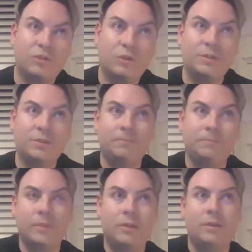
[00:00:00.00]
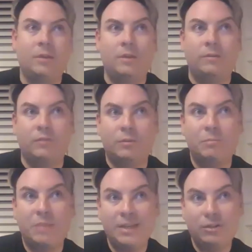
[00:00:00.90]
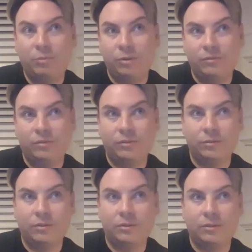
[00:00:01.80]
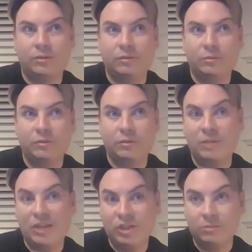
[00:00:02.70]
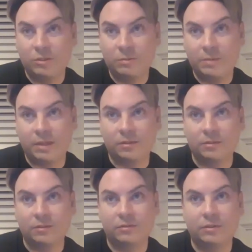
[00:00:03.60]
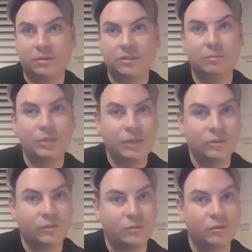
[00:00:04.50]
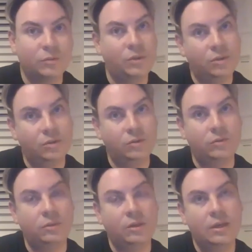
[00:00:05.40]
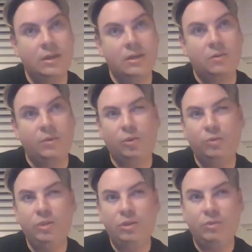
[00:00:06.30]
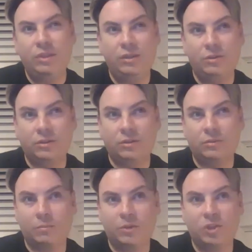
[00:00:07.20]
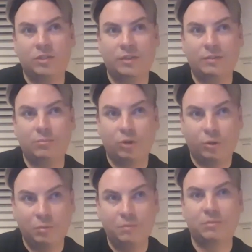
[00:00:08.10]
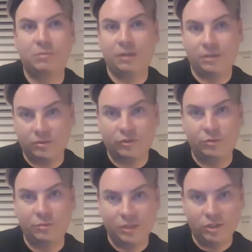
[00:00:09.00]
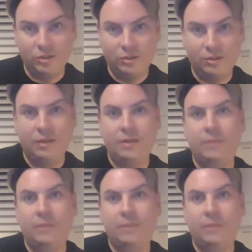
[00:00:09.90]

from an empirical point of view or from a patient perspective, the sublingual form that we use, we only really use it where patients have had problems with the other formulations,